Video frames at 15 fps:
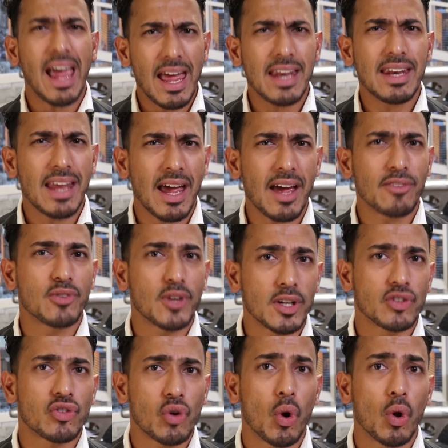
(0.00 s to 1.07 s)
and have
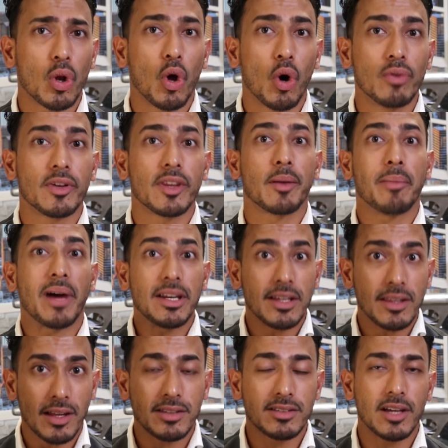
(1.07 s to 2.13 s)
control over the
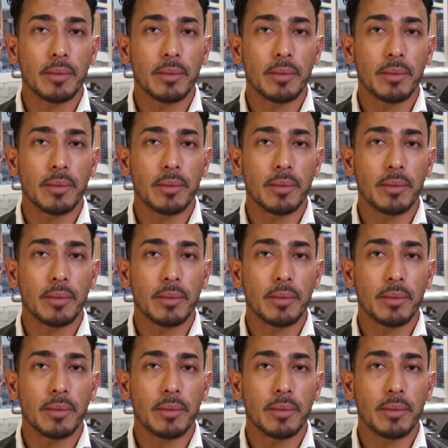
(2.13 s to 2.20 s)
money that's